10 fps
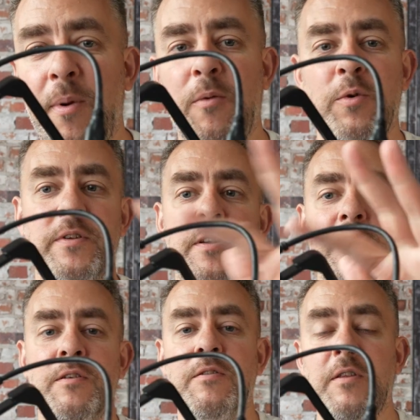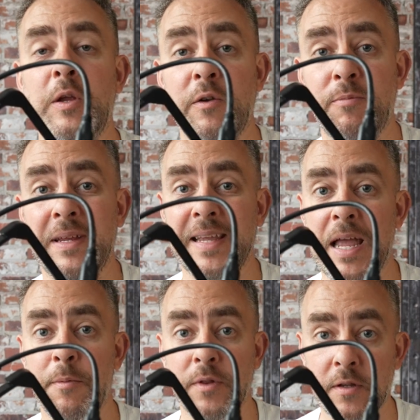but I wanted to use the USB
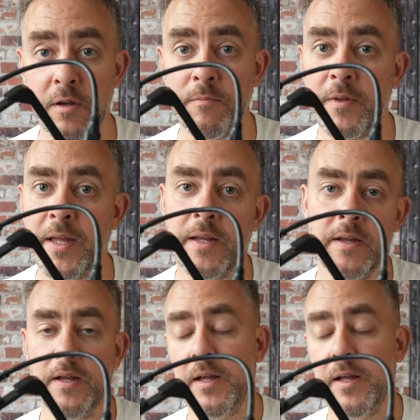cable that come with it.